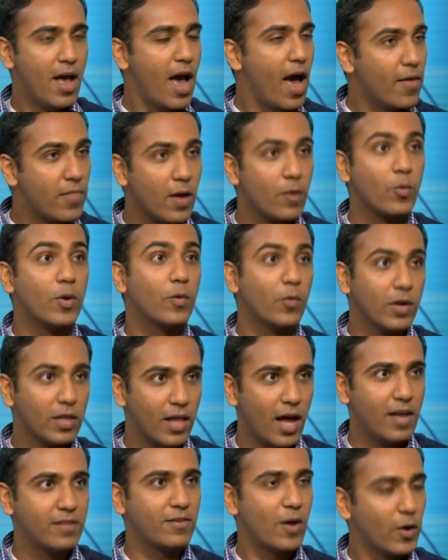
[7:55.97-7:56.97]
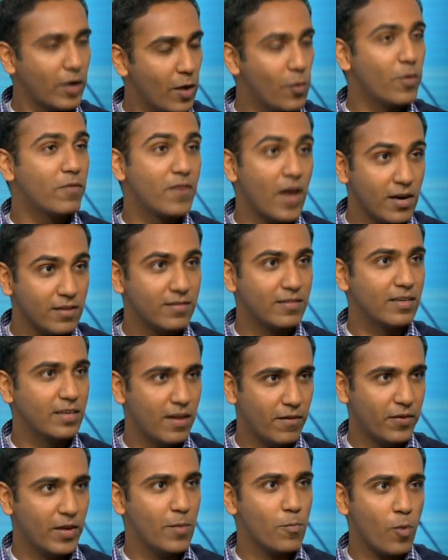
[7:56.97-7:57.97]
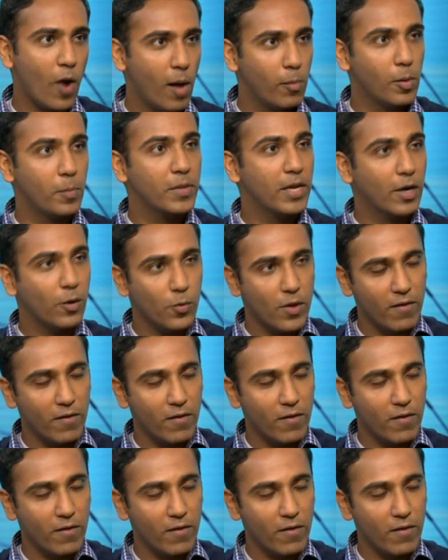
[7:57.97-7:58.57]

and then we realized, okay, we've got a significant problem here.